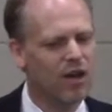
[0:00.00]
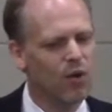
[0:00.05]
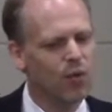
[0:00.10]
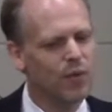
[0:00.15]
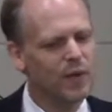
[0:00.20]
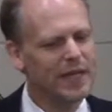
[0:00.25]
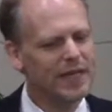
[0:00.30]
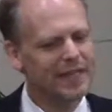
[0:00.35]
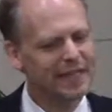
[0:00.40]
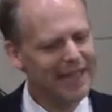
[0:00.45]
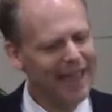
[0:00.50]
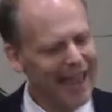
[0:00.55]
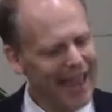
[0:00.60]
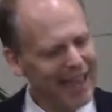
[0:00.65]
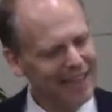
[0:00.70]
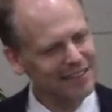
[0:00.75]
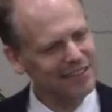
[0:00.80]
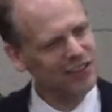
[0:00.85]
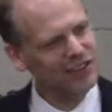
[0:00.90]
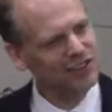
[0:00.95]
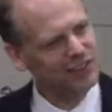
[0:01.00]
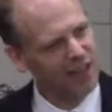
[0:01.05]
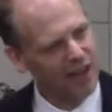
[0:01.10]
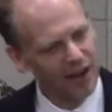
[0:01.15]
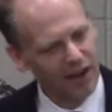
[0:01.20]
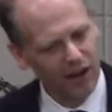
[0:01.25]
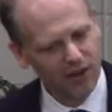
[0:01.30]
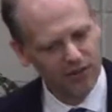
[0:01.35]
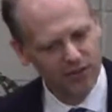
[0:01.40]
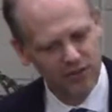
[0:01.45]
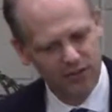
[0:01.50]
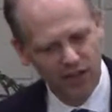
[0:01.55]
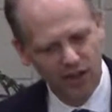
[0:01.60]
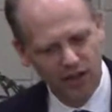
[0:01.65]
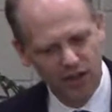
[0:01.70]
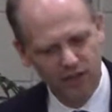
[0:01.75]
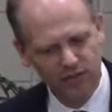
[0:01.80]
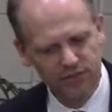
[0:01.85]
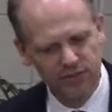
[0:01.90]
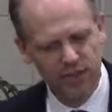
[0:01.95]
we can't shed
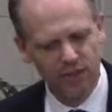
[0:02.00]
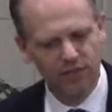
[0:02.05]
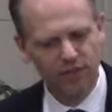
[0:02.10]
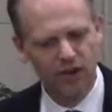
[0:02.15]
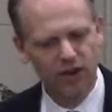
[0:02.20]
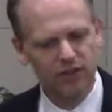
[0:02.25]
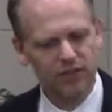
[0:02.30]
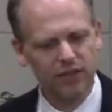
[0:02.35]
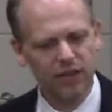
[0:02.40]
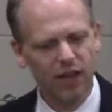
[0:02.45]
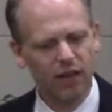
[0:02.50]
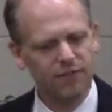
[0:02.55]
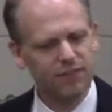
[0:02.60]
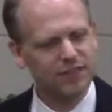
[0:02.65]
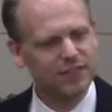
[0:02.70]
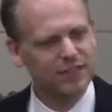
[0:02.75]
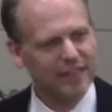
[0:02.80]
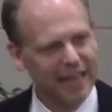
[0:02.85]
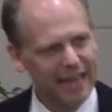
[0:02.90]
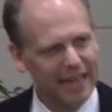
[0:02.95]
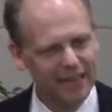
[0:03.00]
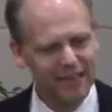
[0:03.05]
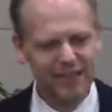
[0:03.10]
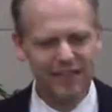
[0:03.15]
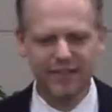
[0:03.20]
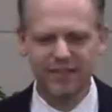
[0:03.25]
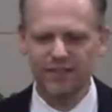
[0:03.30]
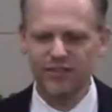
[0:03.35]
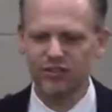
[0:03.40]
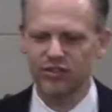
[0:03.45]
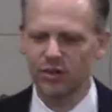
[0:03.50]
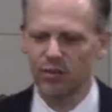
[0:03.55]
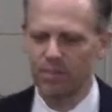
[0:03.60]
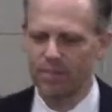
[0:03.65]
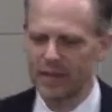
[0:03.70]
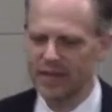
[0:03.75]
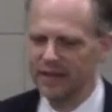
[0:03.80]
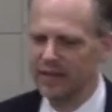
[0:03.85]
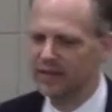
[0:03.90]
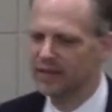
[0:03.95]
ourselves of daily
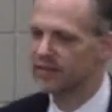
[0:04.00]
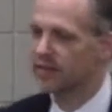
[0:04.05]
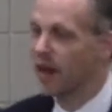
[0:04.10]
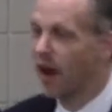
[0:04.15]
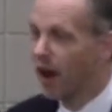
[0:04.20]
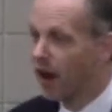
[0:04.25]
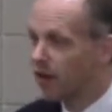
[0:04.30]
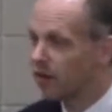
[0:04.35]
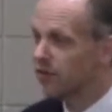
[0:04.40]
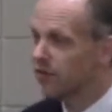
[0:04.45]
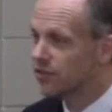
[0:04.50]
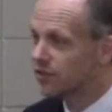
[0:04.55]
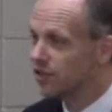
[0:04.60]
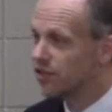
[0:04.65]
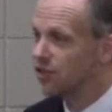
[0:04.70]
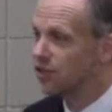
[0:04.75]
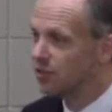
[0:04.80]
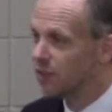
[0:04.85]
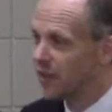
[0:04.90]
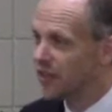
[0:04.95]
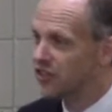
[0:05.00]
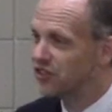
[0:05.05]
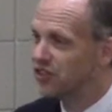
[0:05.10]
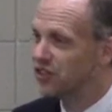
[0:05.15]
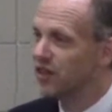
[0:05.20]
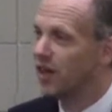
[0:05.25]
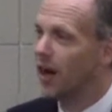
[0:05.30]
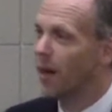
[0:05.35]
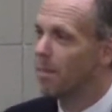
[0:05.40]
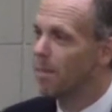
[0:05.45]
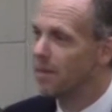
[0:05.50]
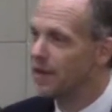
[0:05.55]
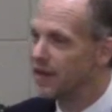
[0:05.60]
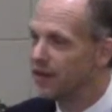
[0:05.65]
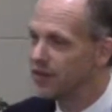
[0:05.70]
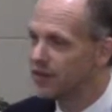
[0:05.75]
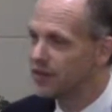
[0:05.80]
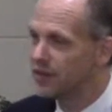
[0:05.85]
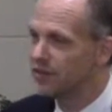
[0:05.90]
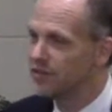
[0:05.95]
disobedience. Our situation
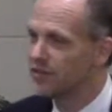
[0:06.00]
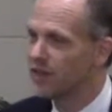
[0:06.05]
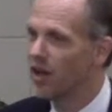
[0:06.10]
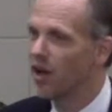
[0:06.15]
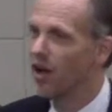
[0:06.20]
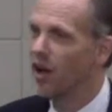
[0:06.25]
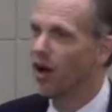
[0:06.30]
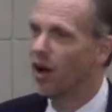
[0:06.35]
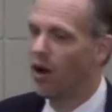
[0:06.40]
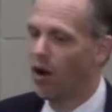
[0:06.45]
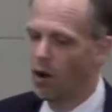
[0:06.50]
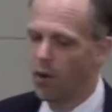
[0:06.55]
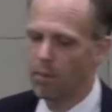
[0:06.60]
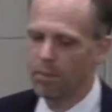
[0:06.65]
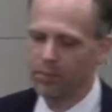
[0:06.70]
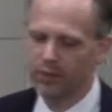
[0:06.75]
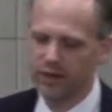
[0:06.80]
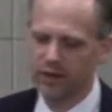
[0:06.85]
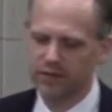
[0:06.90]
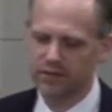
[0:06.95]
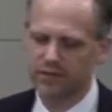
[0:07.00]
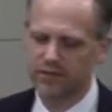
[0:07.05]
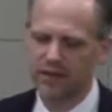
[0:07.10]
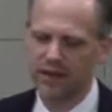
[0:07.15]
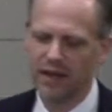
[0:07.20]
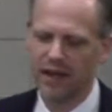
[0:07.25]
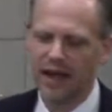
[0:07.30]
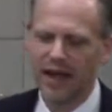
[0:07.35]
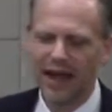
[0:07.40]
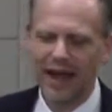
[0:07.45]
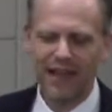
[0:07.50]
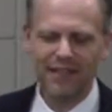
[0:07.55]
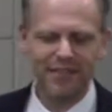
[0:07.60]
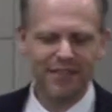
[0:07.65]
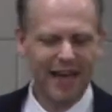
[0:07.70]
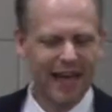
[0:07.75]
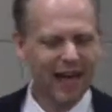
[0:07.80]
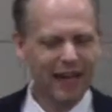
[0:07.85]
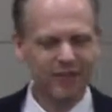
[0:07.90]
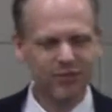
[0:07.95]
appears hopeless. And
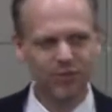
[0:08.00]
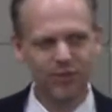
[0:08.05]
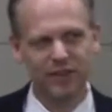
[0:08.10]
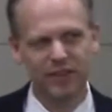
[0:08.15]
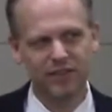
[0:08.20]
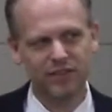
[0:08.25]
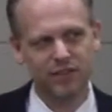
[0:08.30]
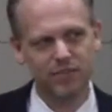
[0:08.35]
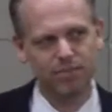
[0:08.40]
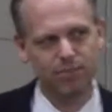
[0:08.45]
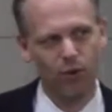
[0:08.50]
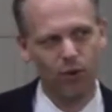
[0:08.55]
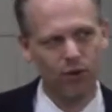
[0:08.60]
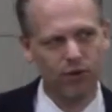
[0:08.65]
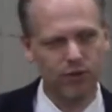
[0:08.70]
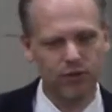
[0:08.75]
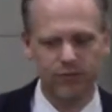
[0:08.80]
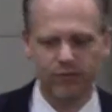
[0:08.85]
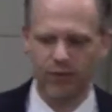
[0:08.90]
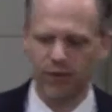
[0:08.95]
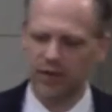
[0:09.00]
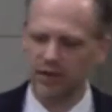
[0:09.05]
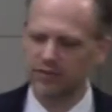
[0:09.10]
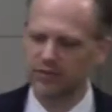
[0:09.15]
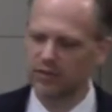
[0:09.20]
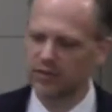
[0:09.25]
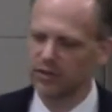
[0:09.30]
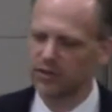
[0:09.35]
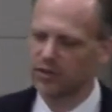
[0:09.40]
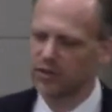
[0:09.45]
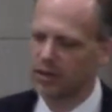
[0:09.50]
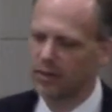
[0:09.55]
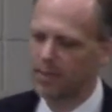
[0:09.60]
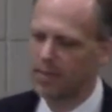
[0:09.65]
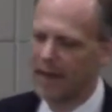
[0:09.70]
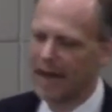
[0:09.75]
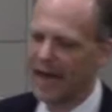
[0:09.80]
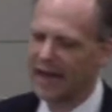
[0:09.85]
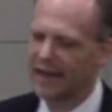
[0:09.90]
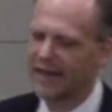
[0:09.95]
that's when it's important for us to look
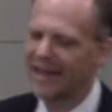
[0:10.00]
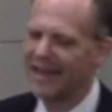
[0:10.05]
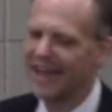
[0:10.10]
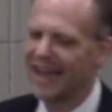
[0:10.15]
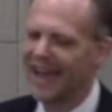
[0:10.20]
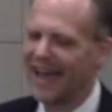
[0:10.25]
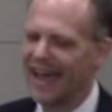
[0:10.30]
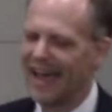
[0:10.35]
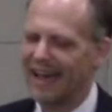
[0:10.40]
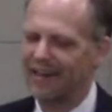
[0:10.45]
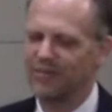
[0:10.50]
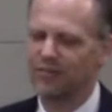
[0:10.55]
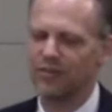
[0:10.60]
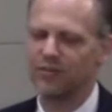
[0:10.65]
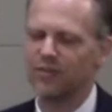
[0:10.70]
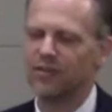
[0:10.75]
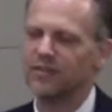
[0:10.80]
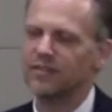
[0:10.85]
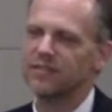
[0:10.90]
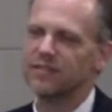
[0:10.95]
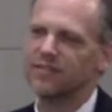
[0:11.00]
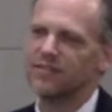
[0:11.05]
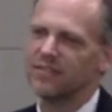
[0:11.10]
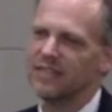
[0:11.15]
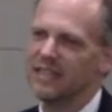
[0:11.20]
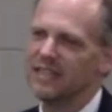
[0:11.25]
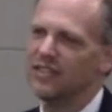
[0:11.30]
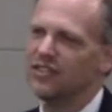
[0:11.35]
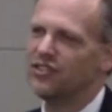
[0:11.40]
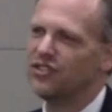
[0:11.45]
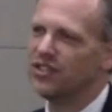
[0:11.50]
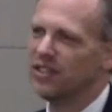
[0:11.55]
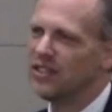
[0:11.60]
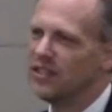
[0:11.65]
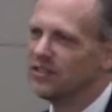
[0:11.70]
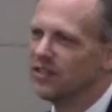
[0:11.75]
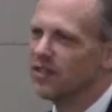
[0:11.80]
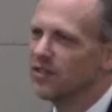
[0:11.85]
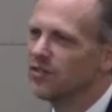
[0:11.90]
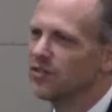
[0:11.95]
back and see
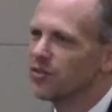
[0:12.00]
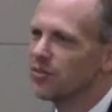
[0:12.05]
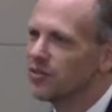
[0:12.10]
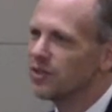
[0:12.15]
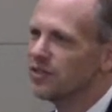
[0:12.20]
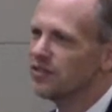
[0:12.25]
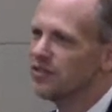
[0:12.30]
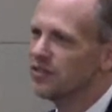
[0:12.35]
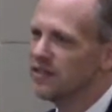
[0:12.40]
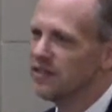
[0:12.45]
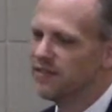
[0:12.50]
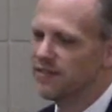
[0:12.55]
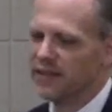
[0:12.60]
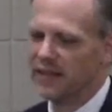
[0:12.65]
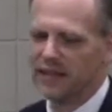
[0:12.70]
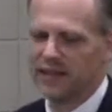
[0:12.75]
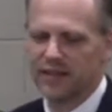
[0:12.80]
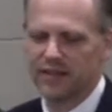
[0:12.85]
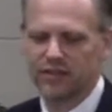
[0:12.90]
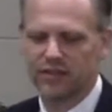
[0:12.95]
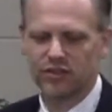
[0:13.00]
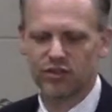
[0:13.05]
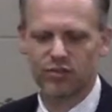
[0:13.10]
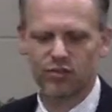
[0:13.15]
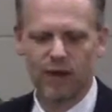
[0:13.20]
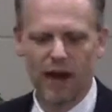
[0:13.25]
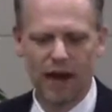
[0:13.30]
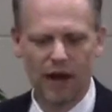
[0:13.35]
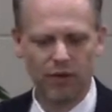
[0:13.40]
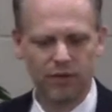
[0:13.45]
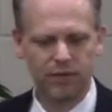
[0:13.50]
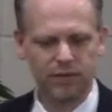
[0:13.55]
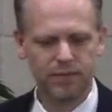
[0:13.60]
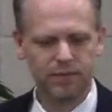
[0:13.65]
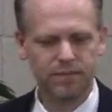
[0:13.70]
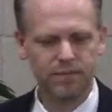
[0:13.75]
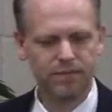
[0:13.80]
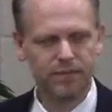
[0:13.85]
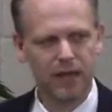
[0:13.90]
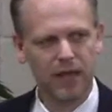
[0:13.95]
Jesus receiving his crown.
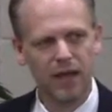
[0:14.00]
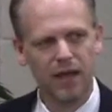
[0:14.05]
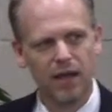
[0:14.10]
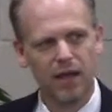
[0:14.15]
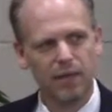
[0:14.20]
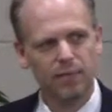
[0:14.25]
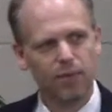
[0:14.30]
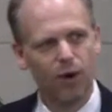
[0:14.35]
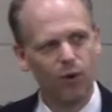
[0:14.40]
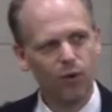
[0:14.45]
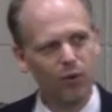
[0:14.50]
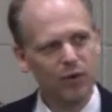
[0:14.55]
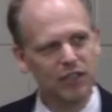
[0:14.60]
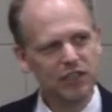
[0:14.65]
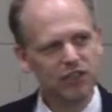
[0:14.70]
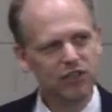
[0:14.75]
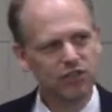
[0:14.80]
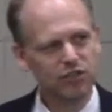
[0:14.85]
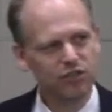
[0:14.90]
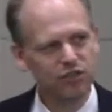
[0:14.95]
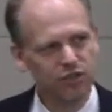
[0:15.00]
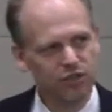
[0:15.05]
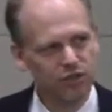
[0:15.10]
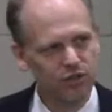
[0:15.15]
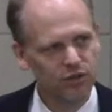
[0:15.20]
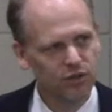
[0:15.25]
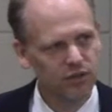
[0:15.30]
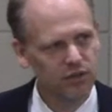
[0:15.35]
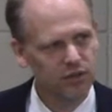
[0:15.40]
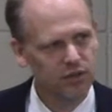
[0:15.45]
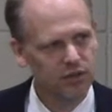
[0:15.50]
But when you do,